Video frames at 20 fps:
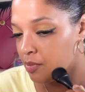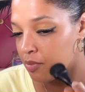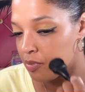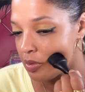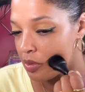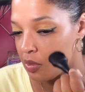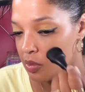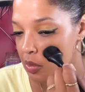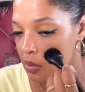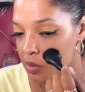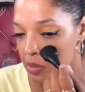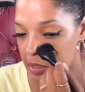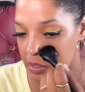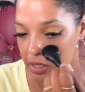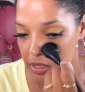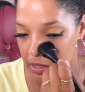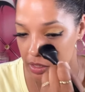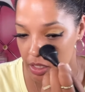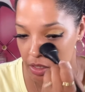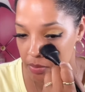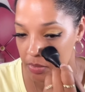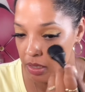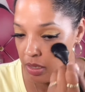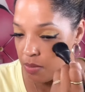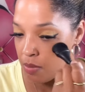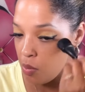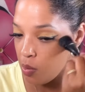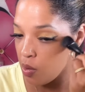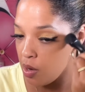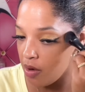So this is gonna be
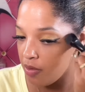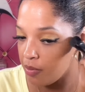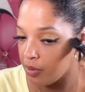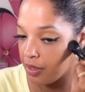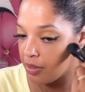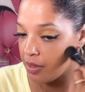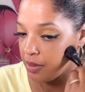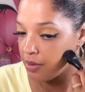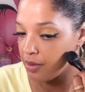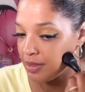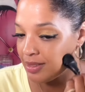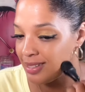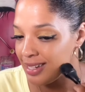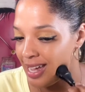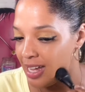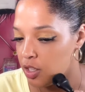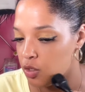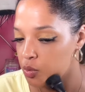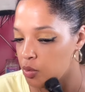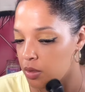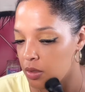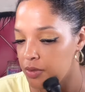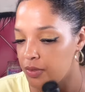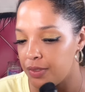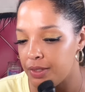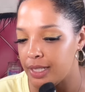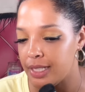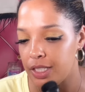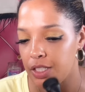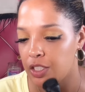more one of those natural
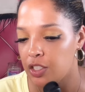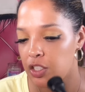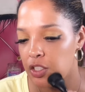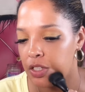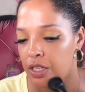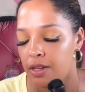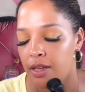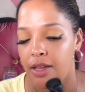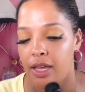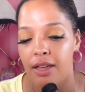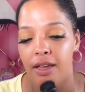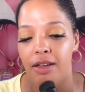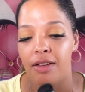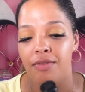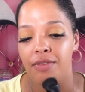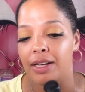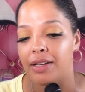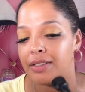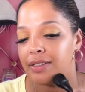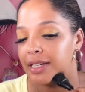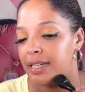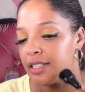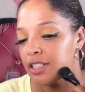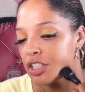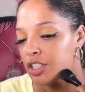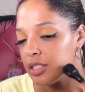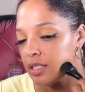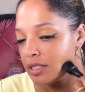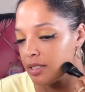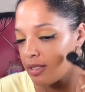finish
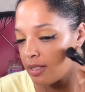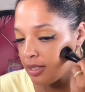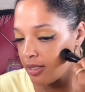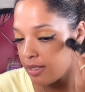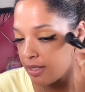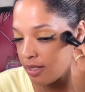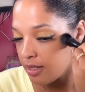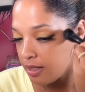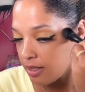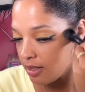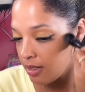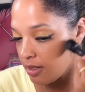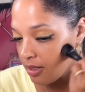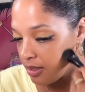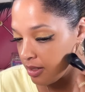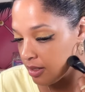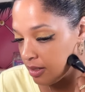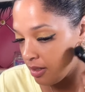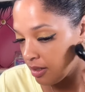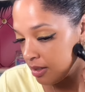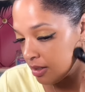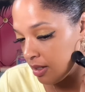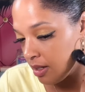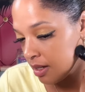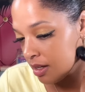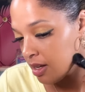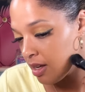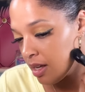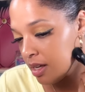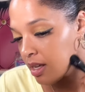foundations,
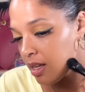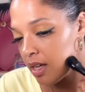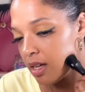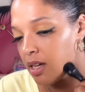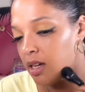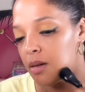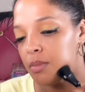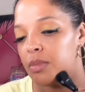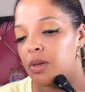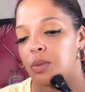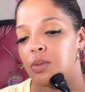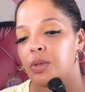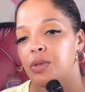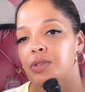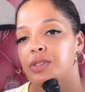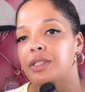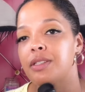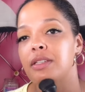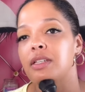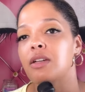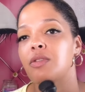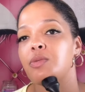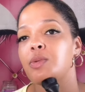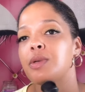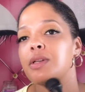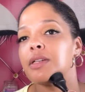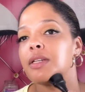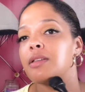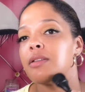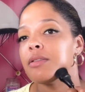um, but we'll see if we
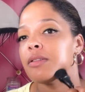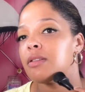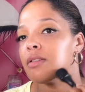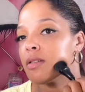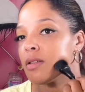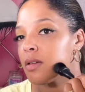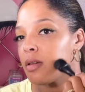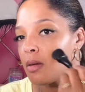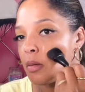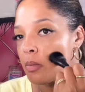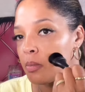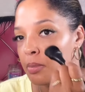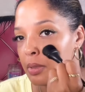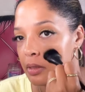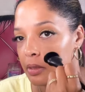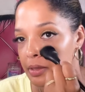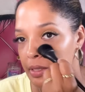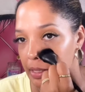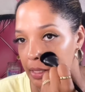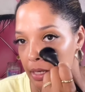can build that